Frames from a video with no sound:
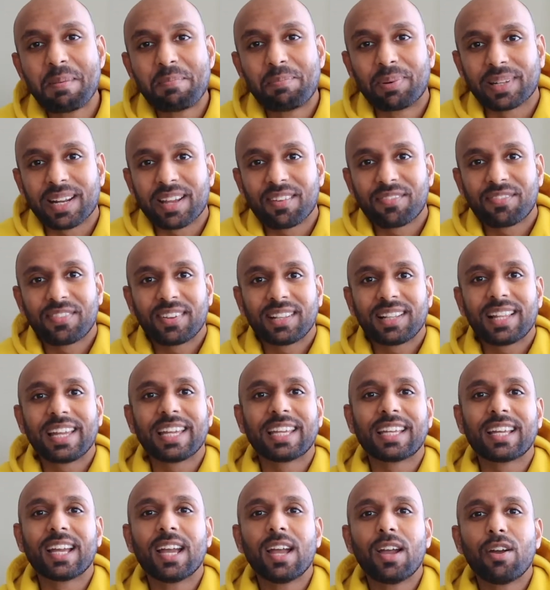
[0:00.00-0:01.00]
But I feel
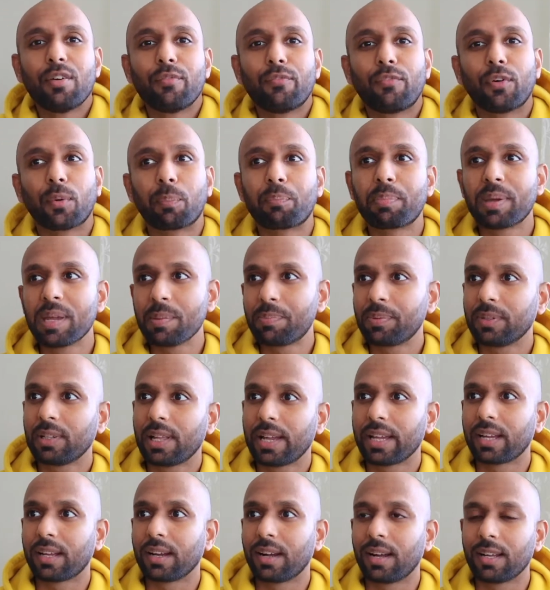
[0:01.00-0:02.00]
like for people
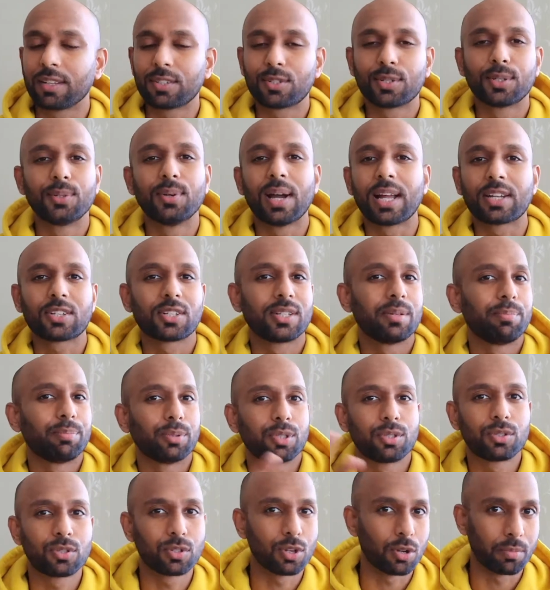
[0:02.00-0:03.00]
like us who actually
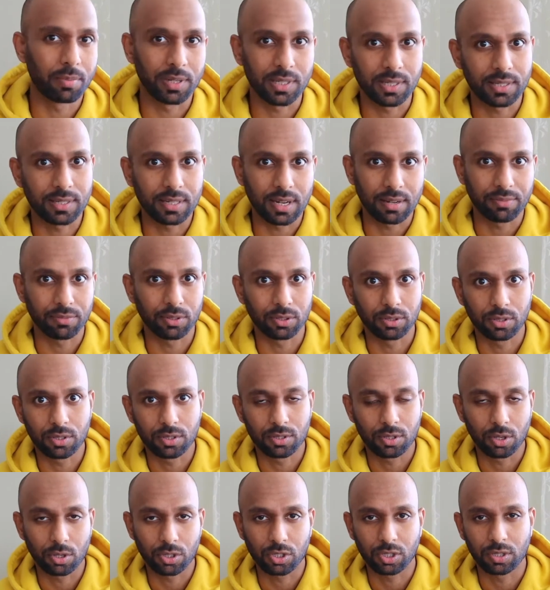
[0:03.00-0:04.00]
put so much stuff on the
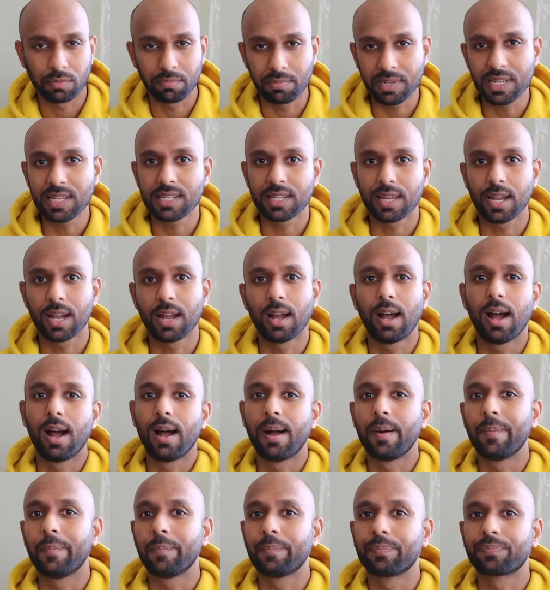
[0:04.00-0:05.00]
social media,
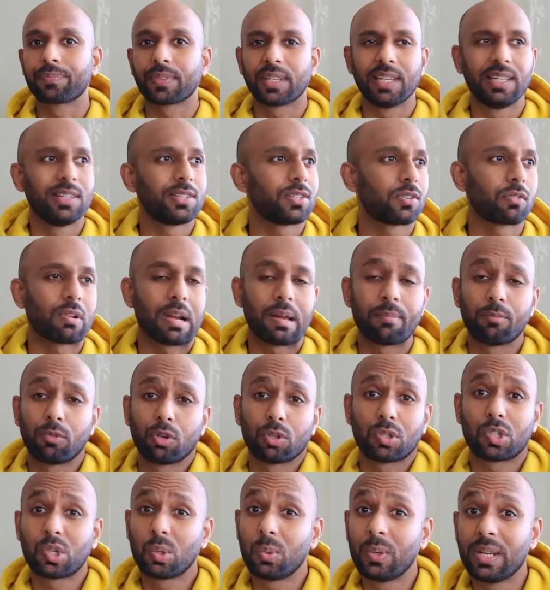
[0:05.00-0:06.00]
Instagram,
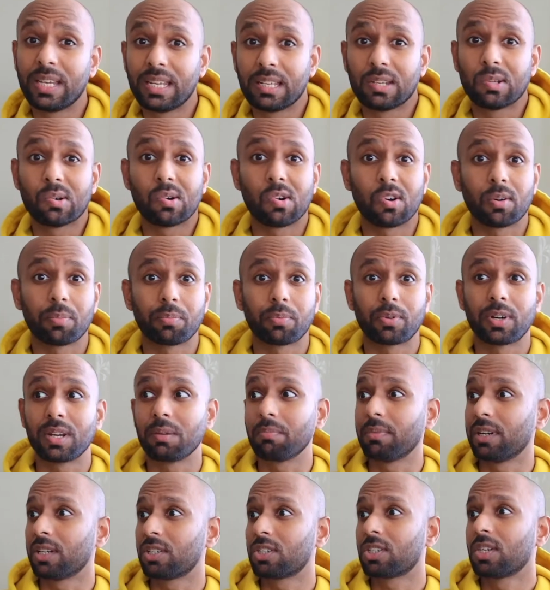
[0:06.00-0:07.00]
tweet, or pretty
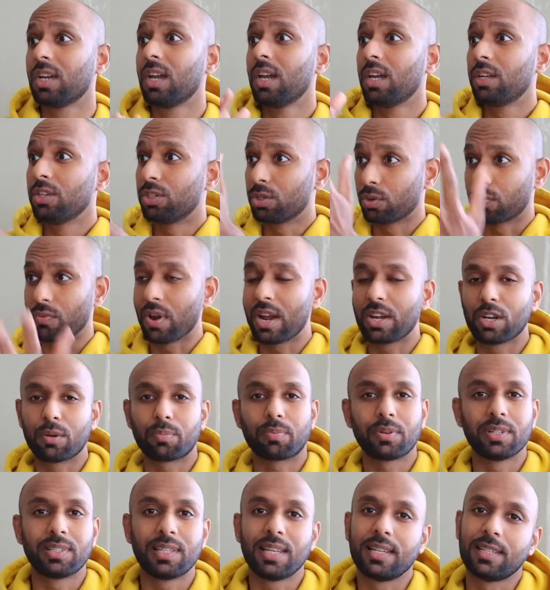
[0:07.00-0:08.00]
much do radio
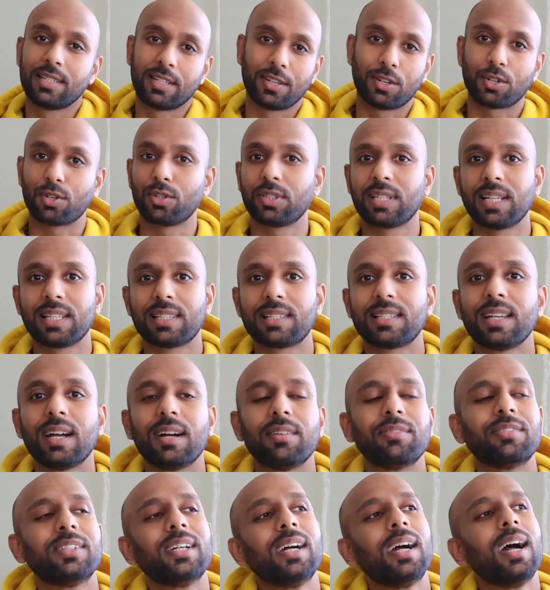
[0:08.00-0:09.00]
presenting and all that
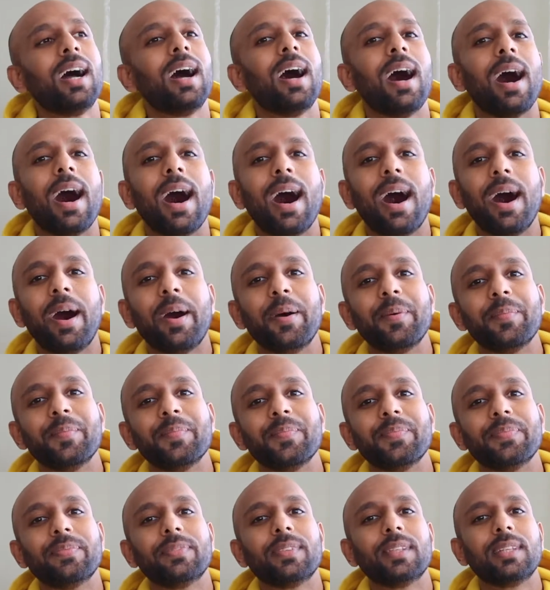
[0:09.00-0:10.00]
stuff,
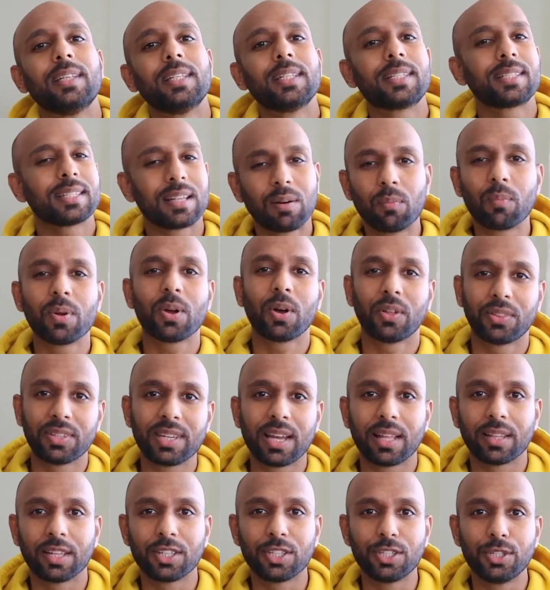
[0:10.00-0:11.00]
somewhere or
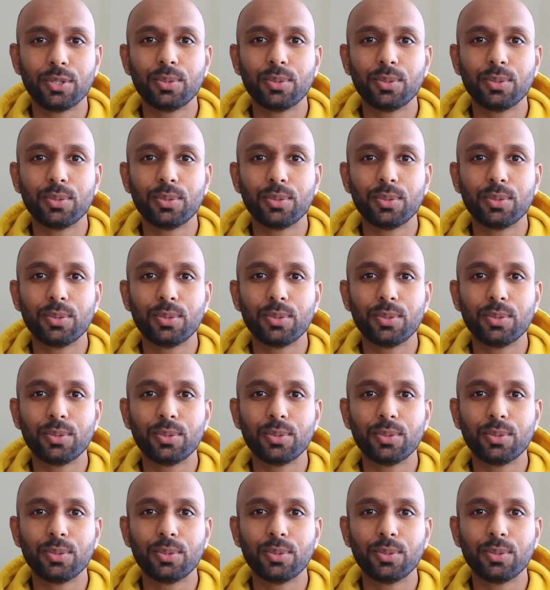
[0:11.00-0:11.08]
the other